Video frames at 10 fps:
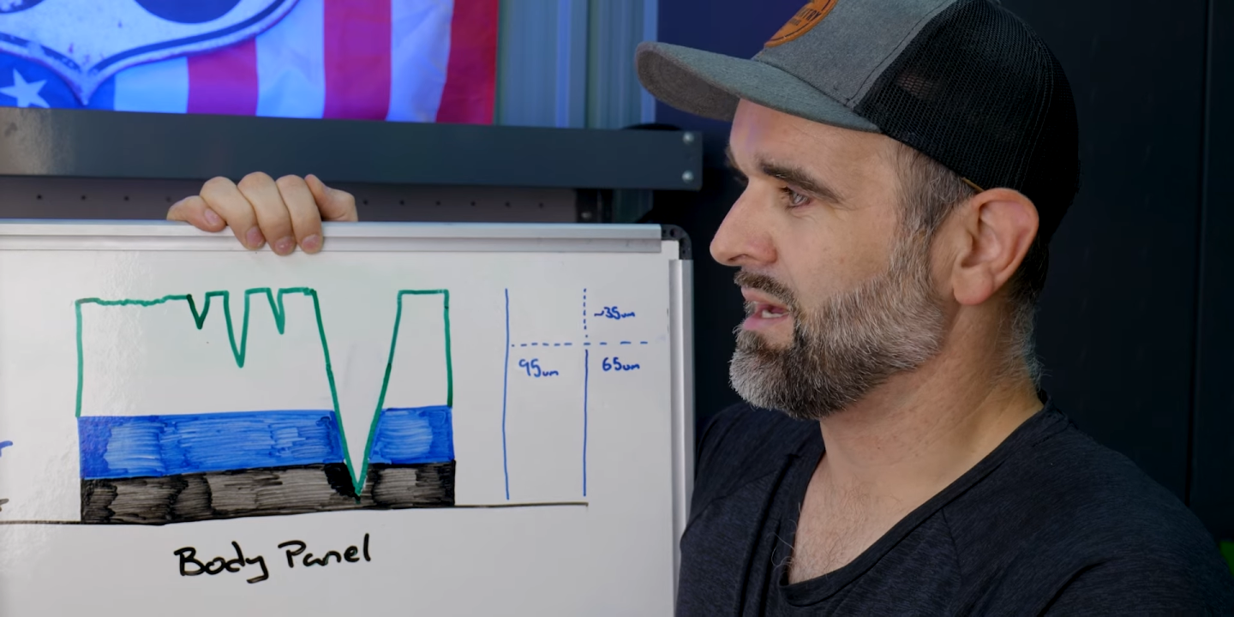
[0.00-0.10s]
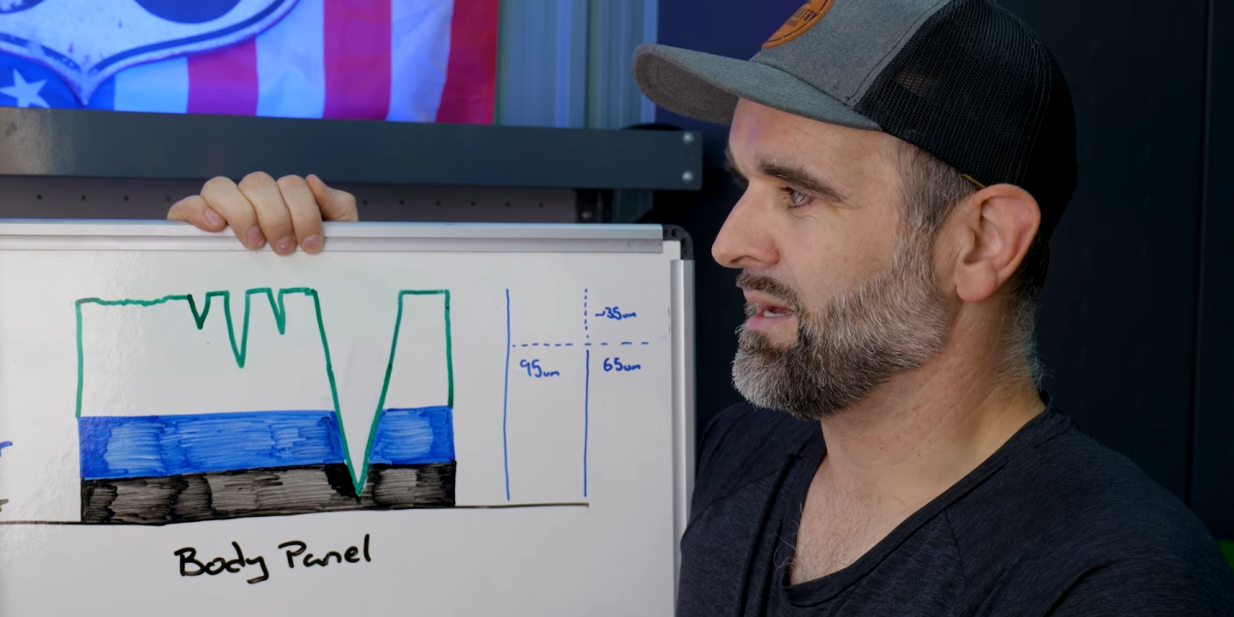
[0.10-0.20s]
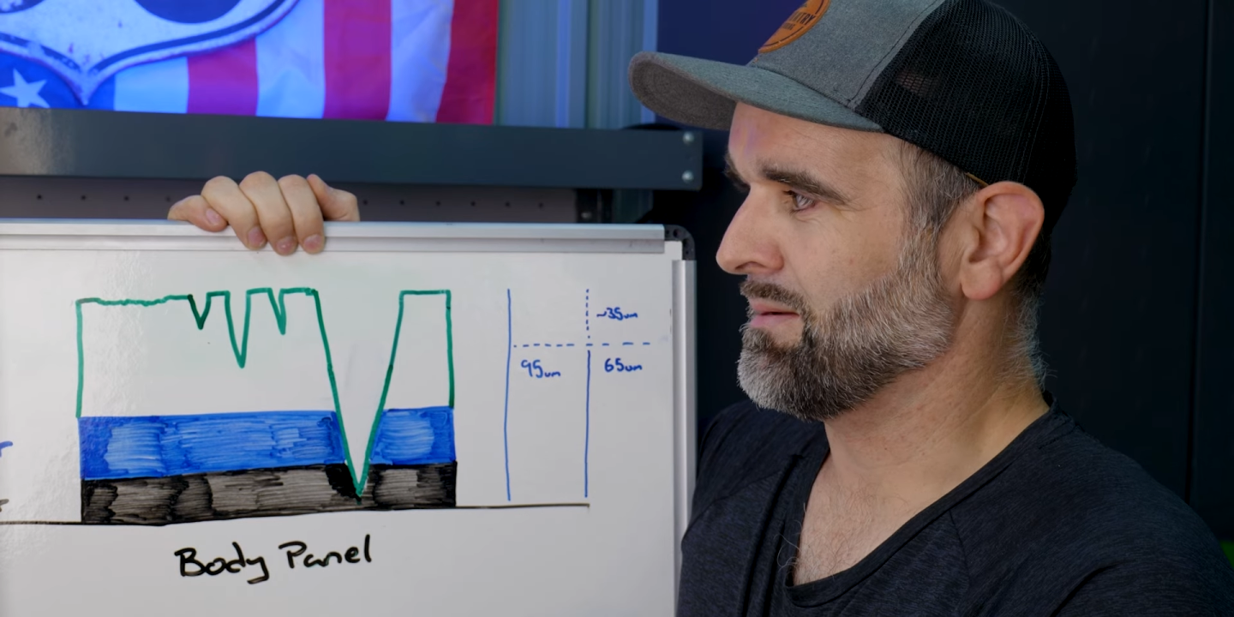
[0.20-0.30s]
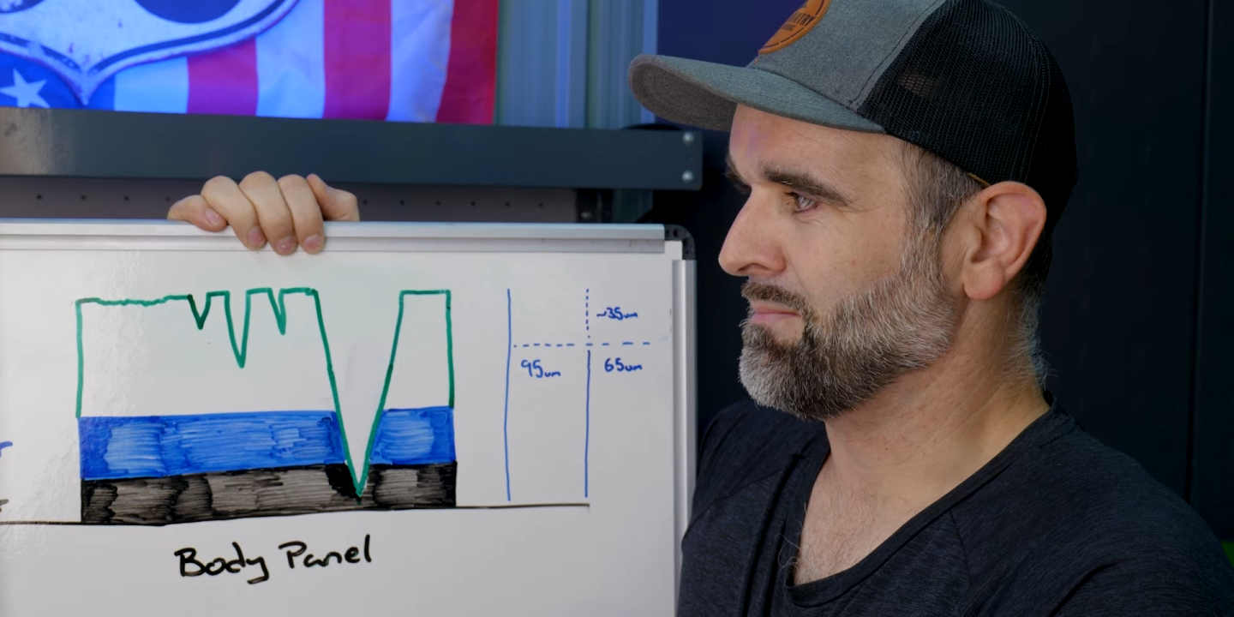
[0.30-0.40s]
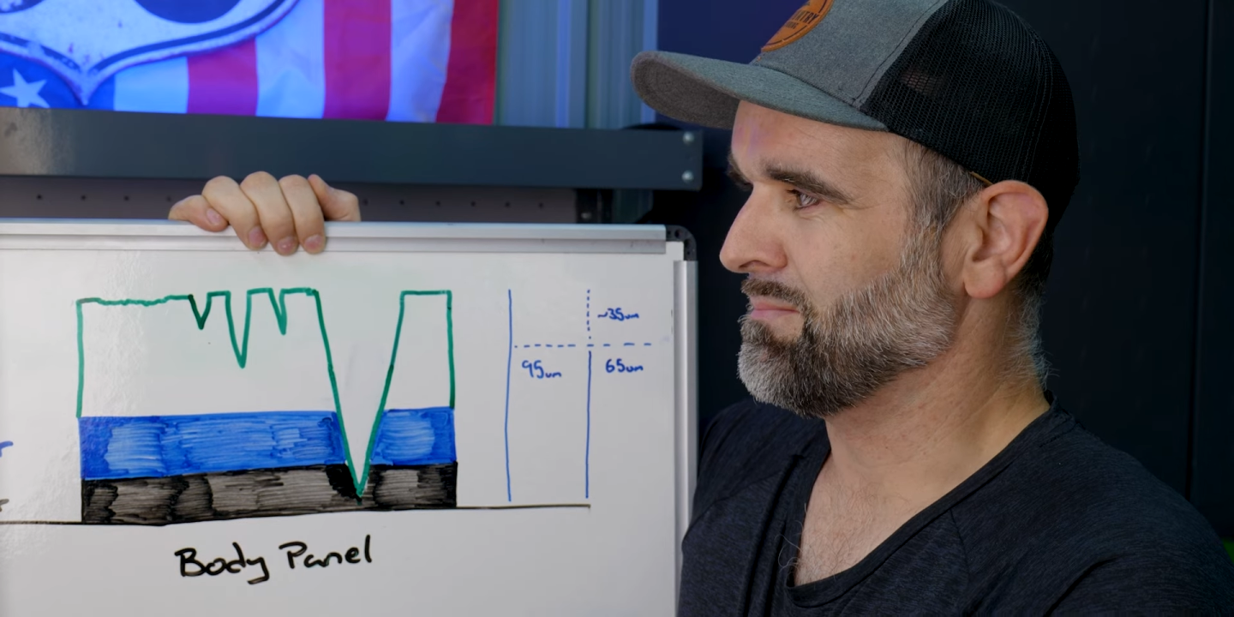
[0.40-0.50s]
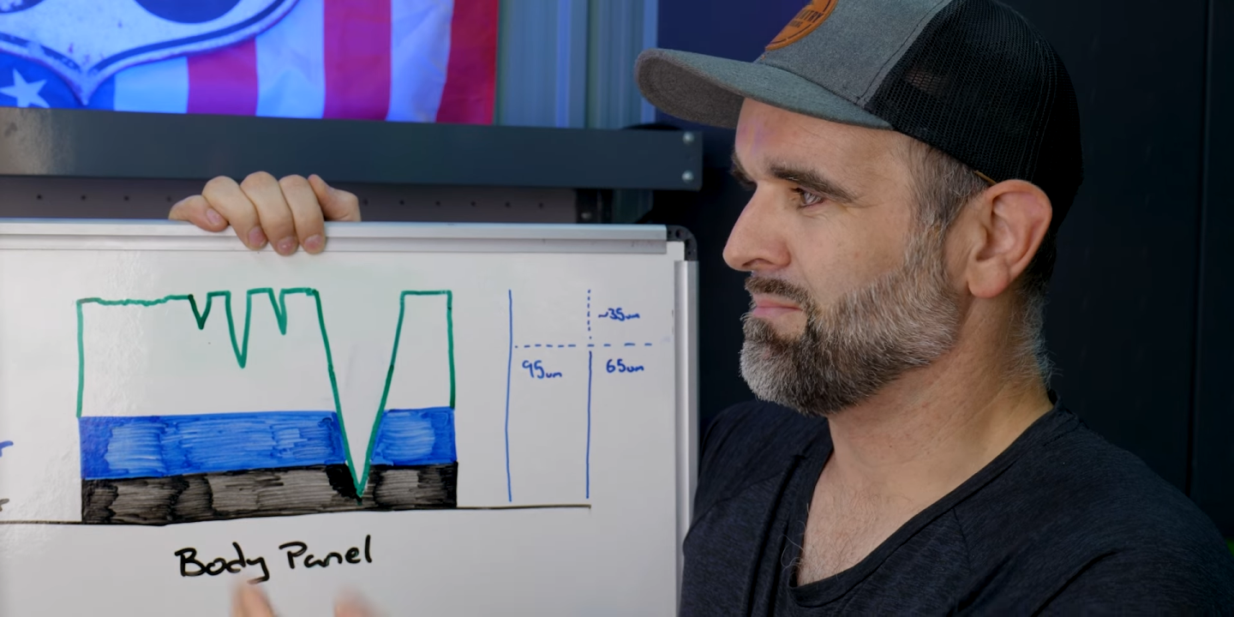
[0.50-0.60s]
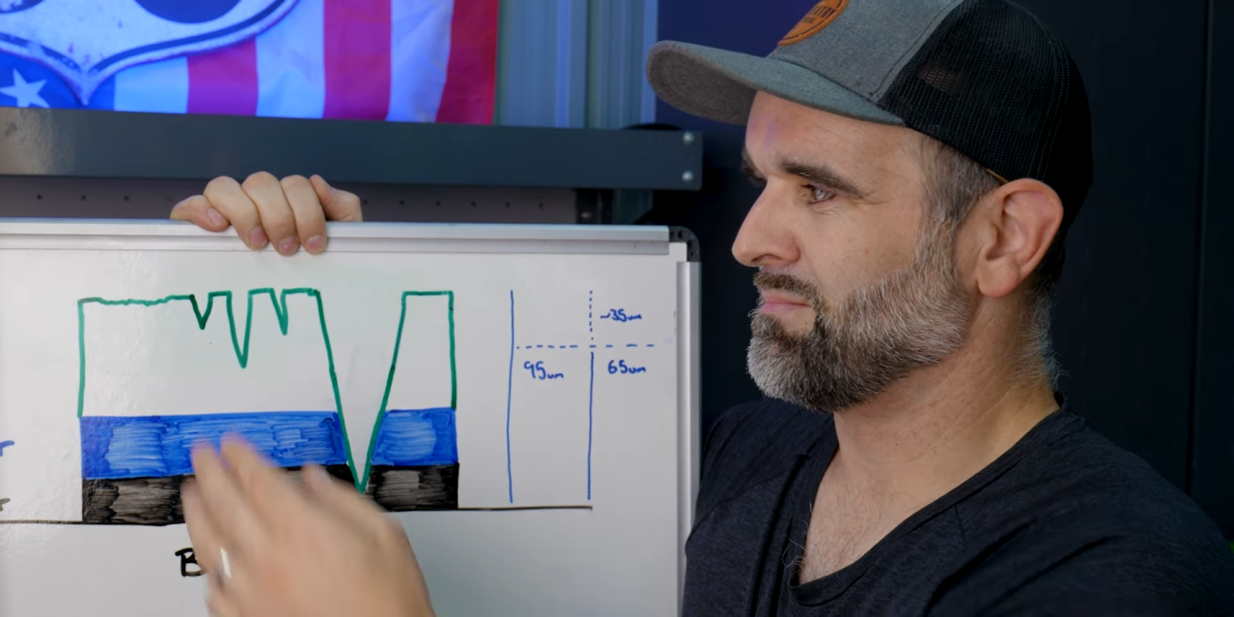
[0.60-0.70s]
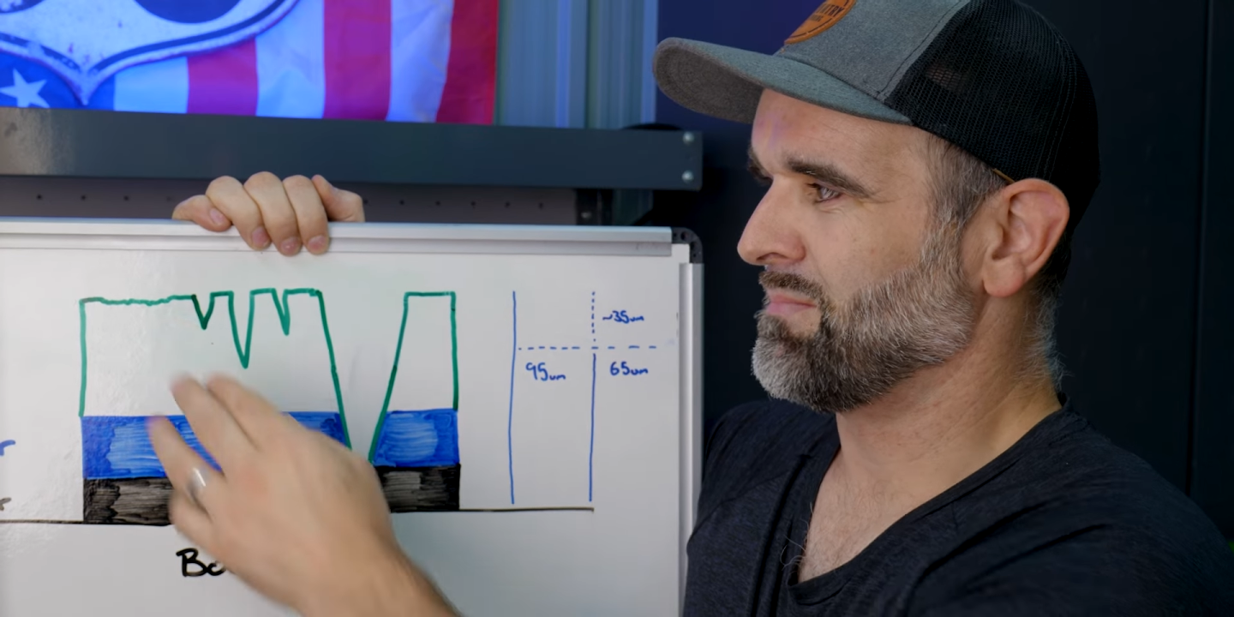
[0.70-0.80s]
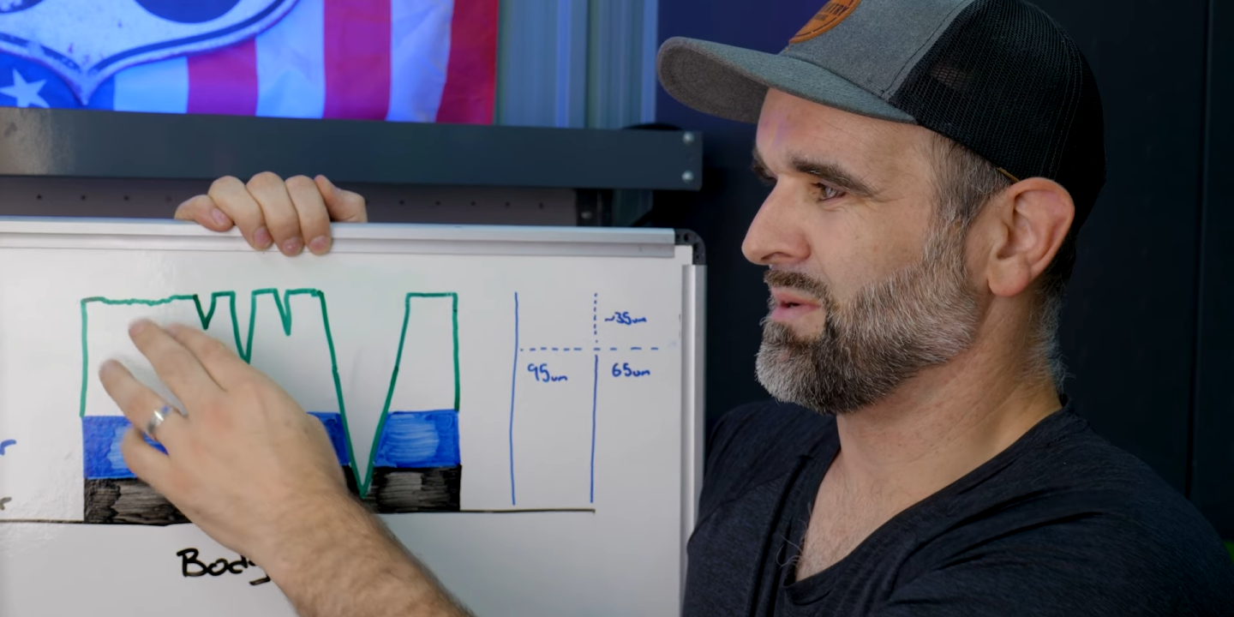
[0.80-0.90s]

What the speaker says: And